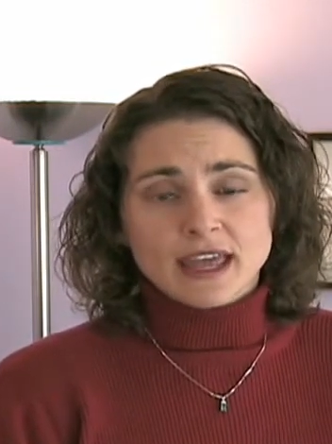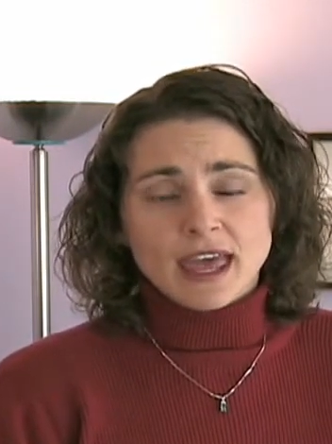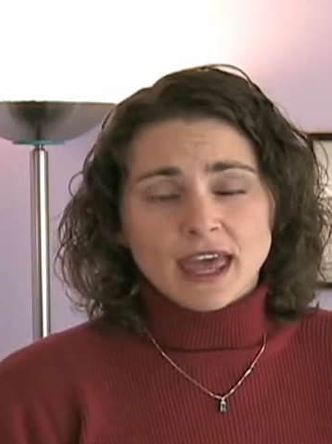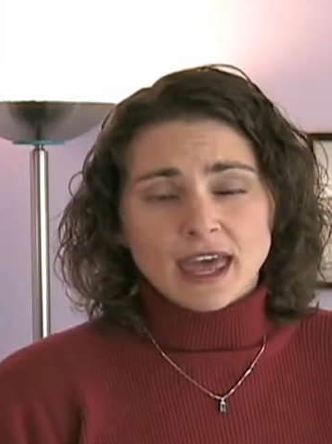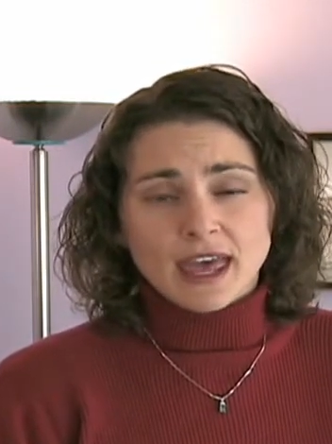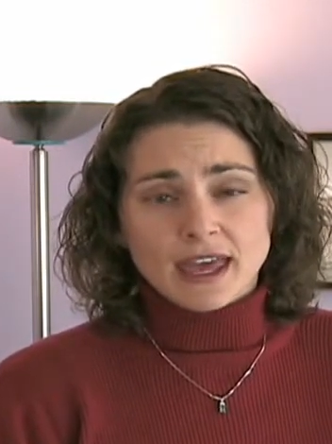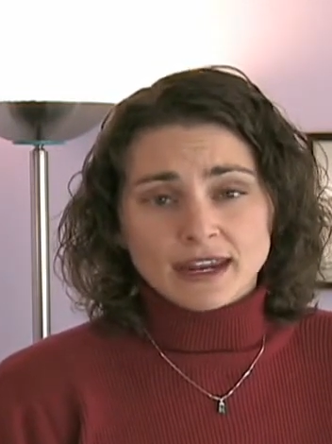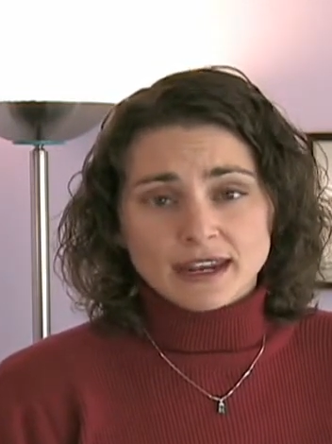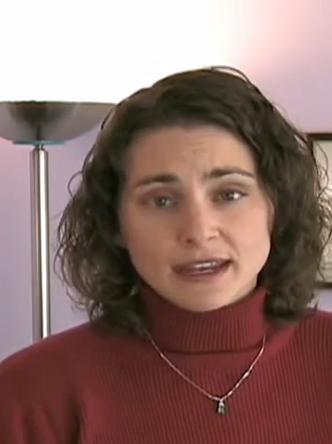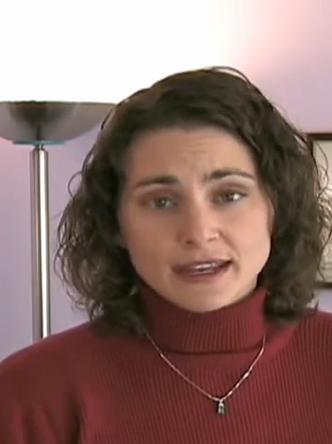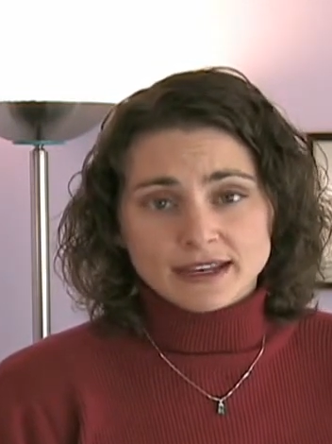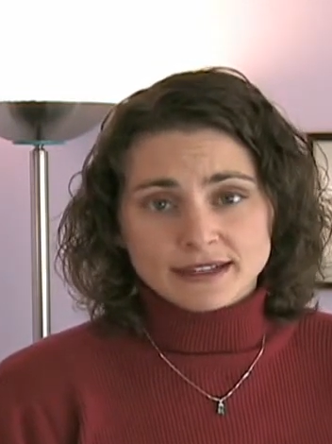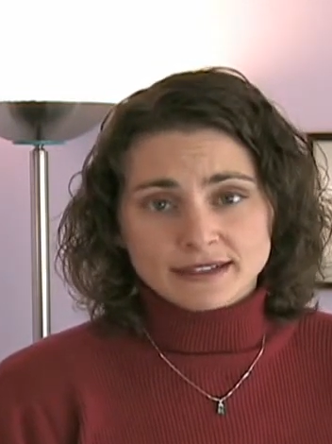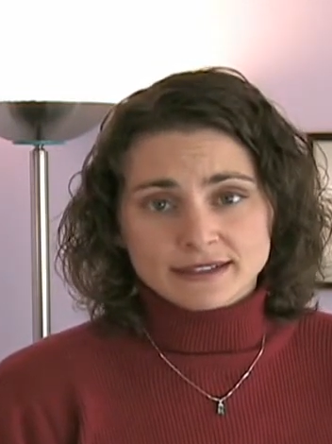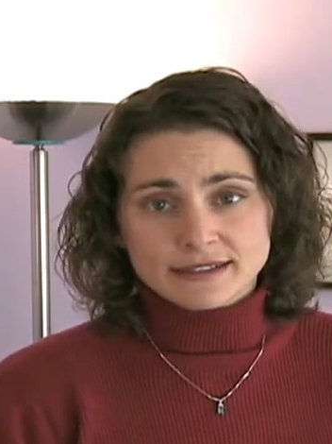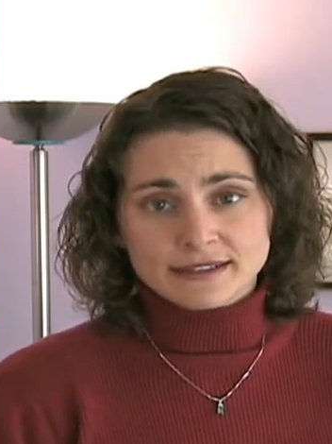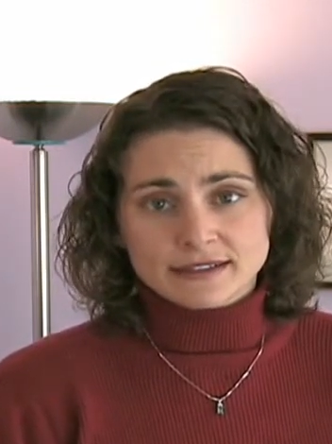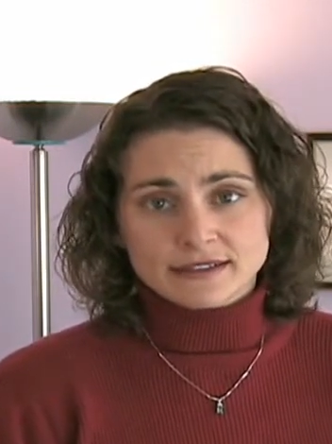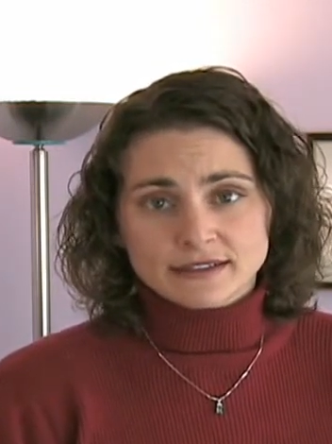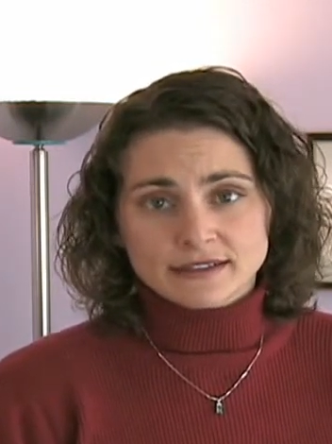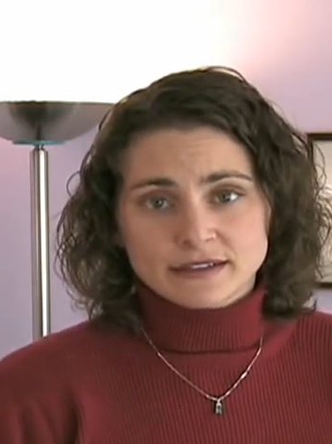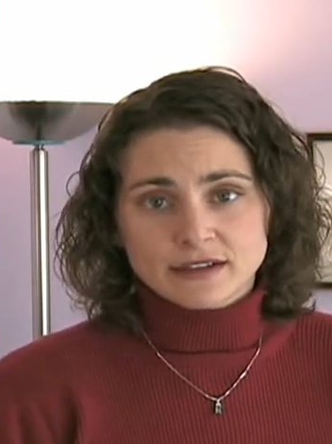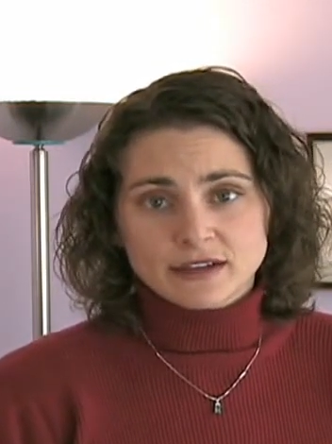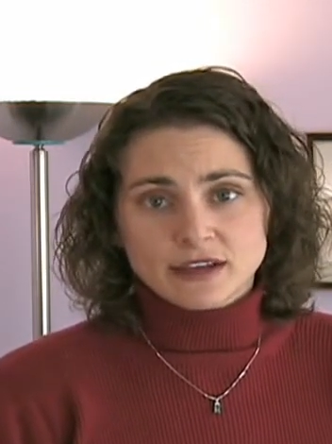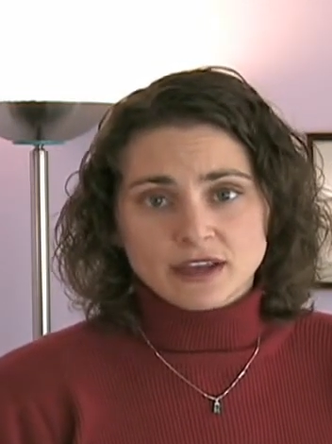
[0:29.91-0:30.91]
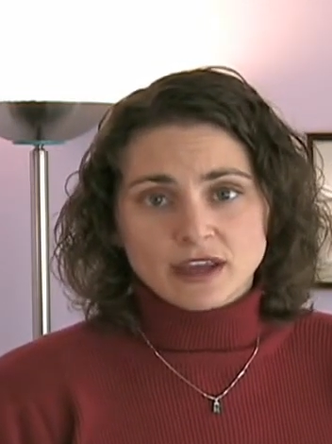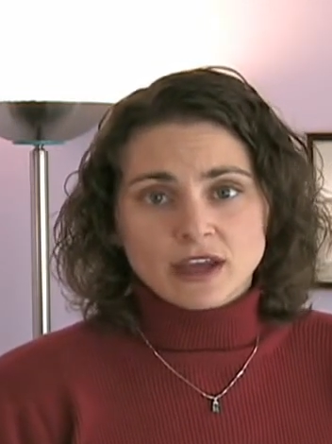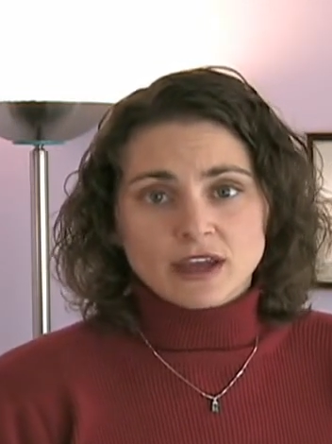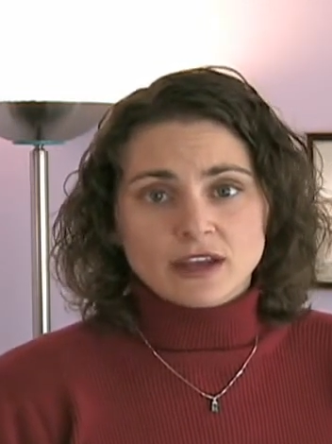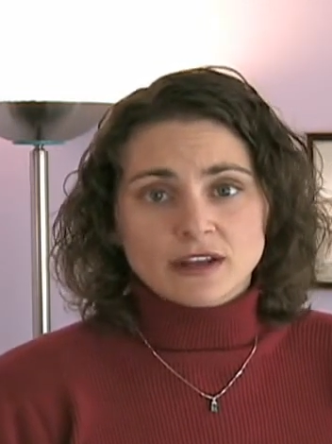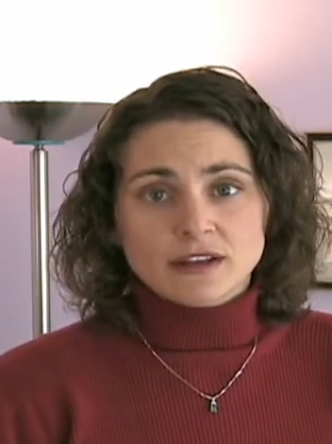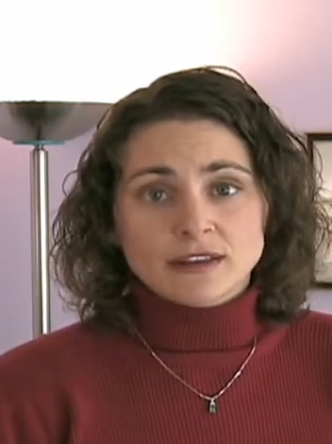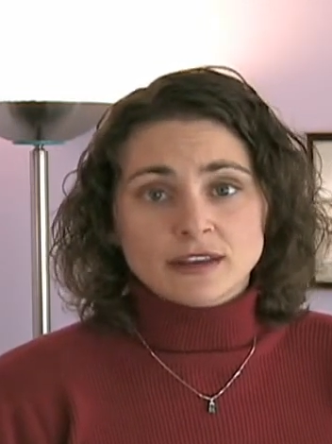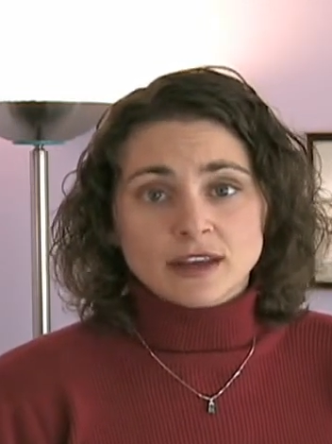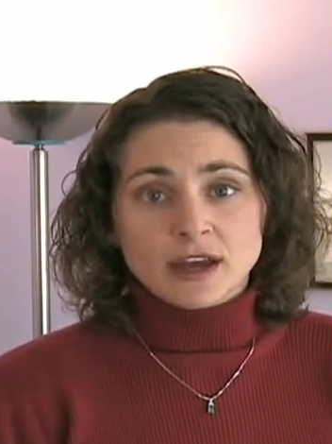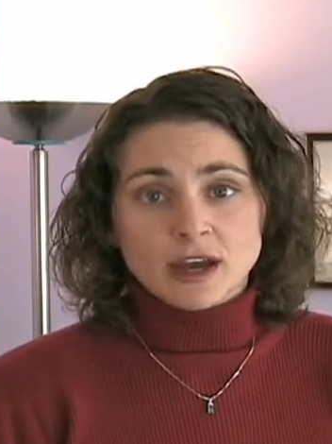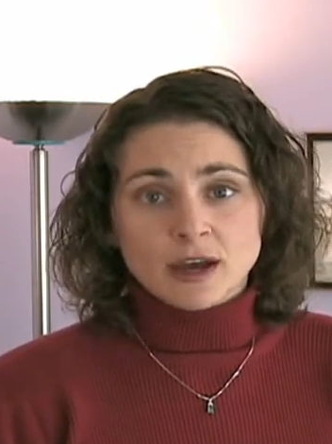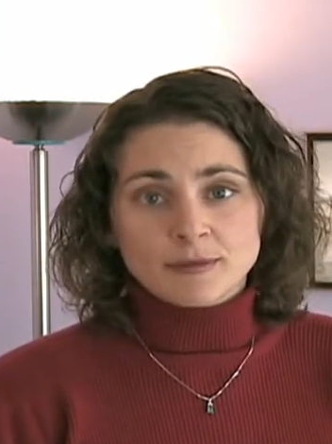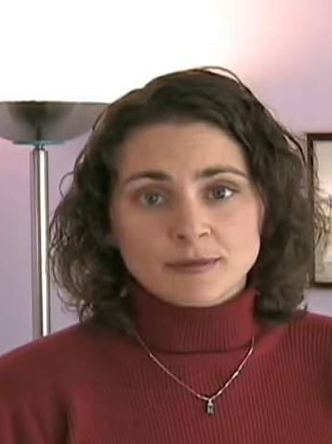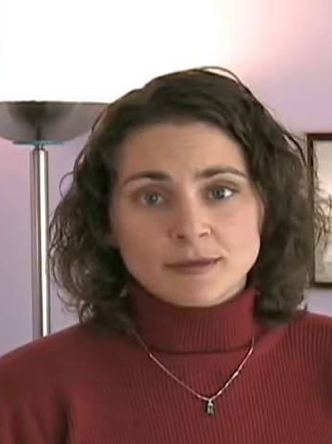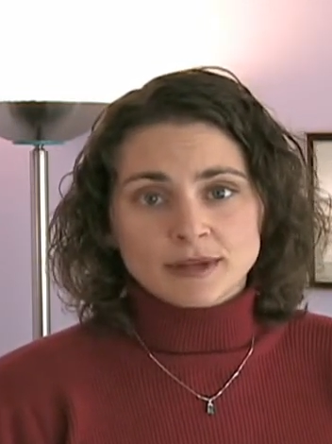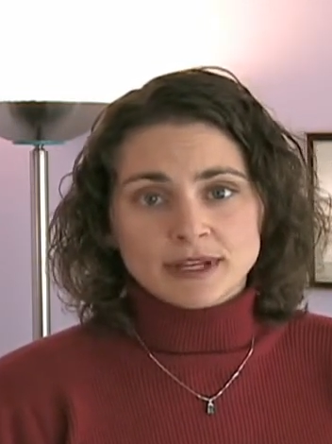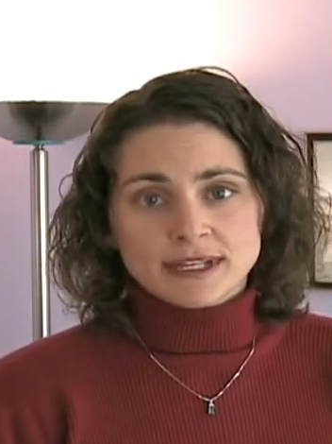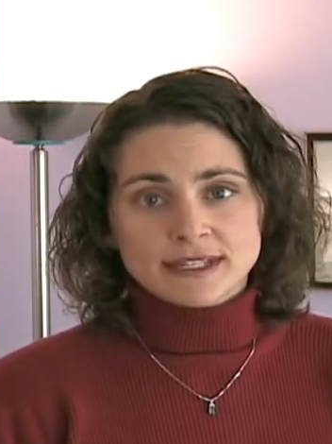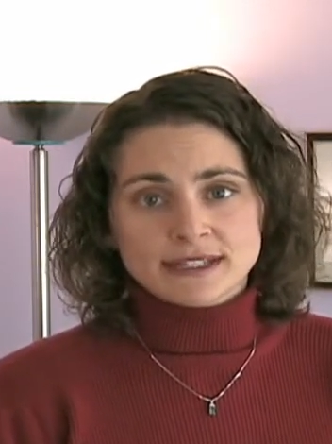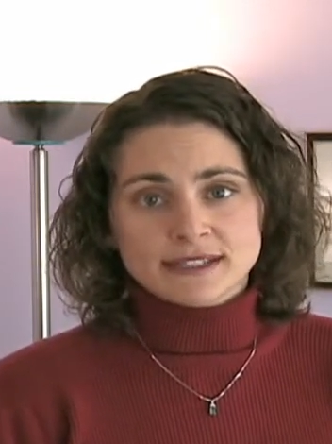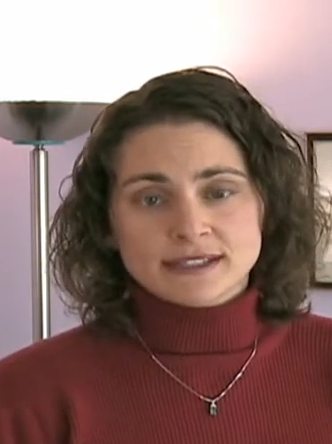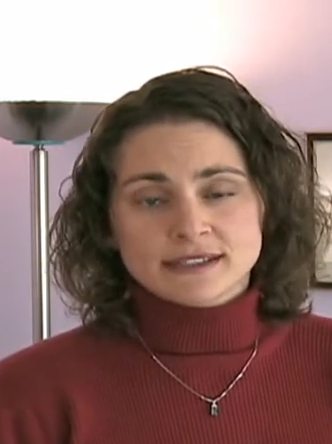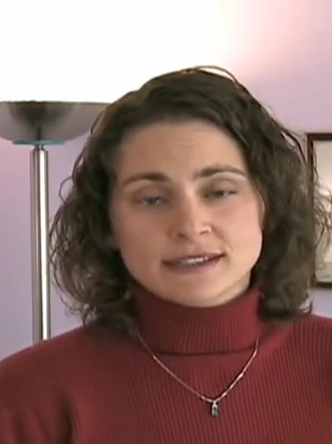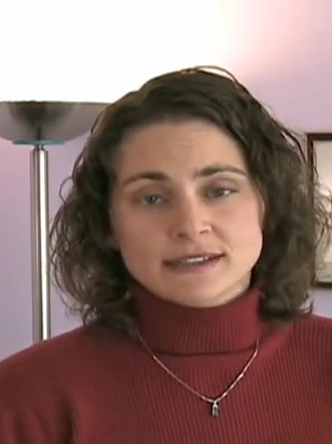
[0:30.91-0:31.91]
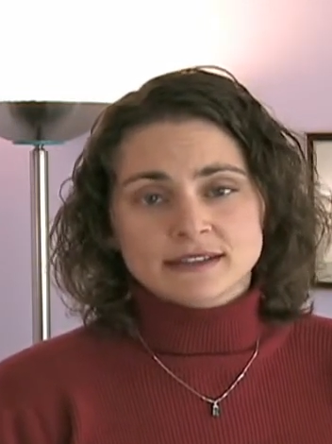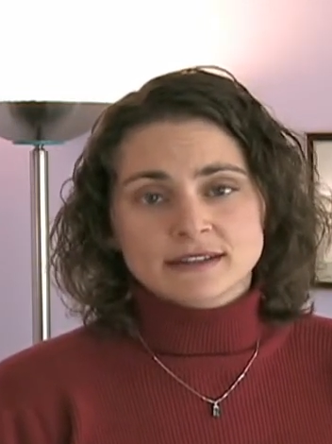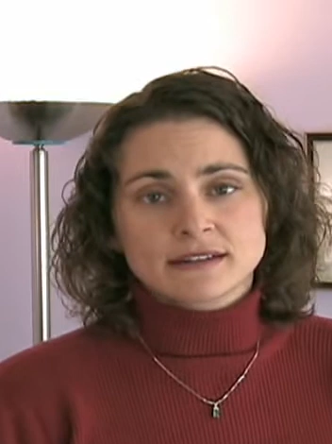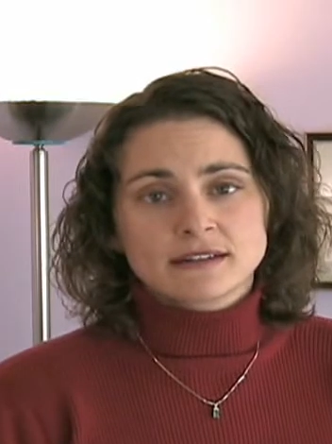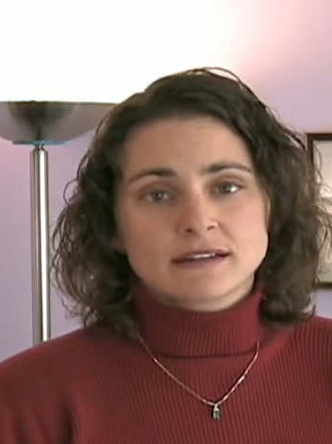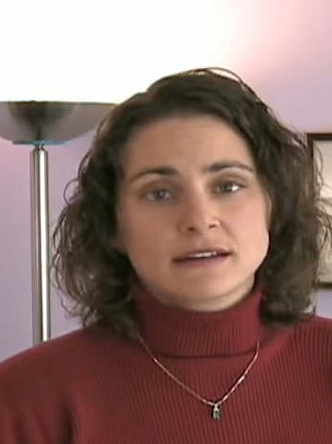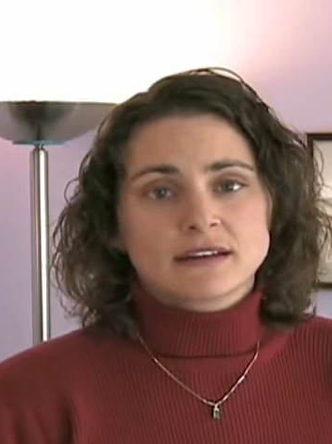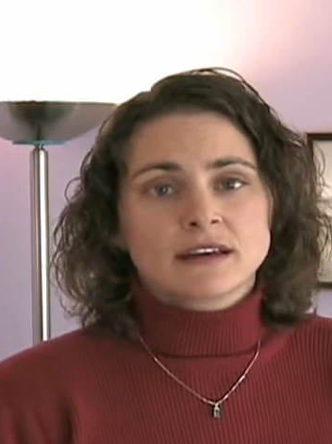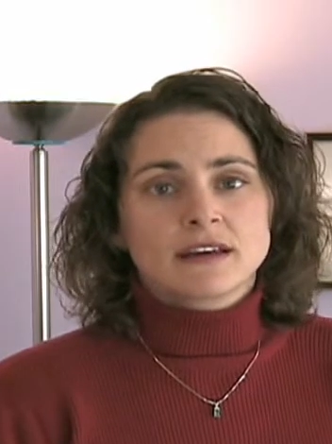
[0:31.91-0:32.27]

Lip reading: headaches, numbness,